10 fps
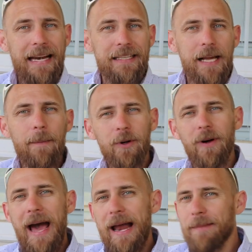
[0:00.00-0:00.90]

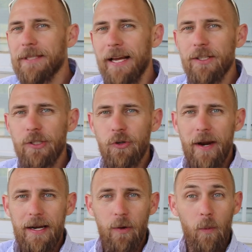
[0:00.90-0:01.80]
anatomical adaptation
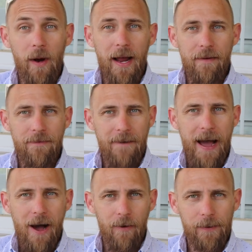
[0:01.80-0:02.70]
training, what I
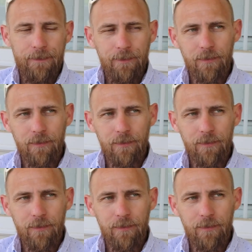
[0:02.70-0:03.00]
found